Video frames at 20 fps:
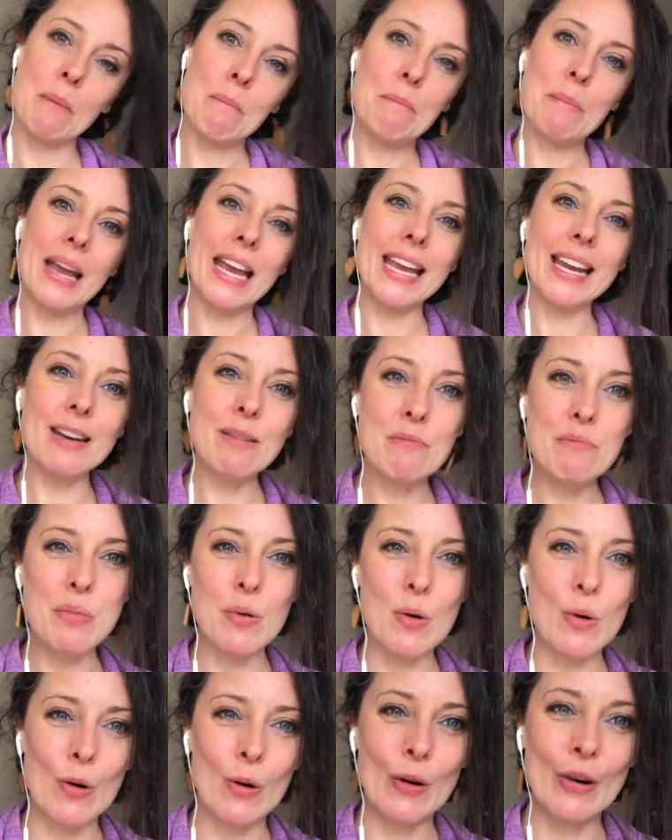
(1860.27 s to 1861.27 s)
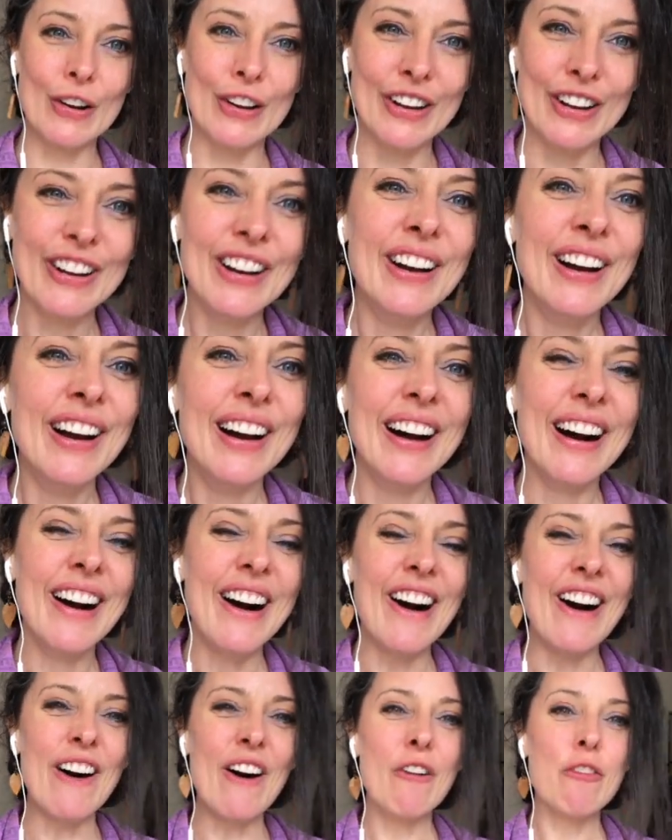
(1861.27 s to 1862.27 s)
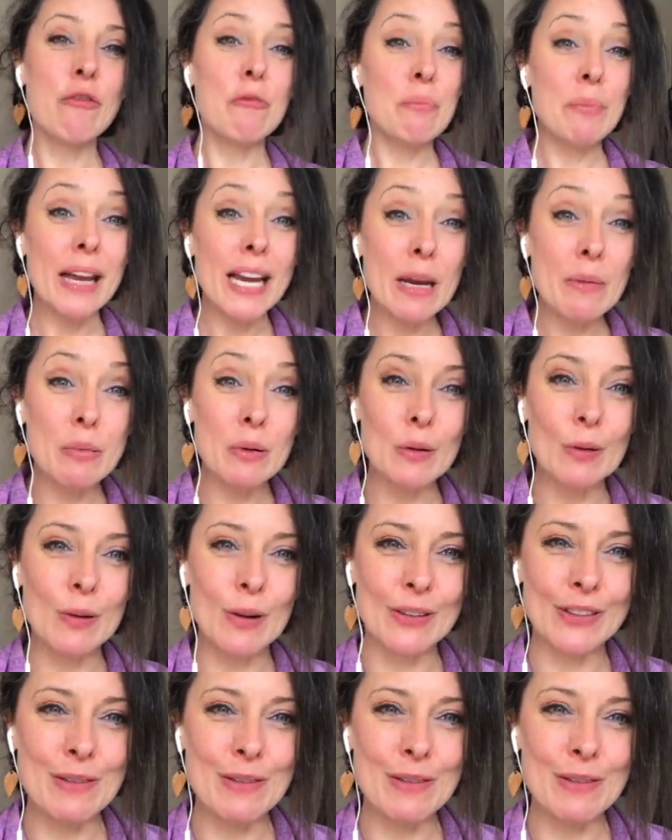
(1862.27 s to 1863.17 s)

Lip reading: pinboard of people on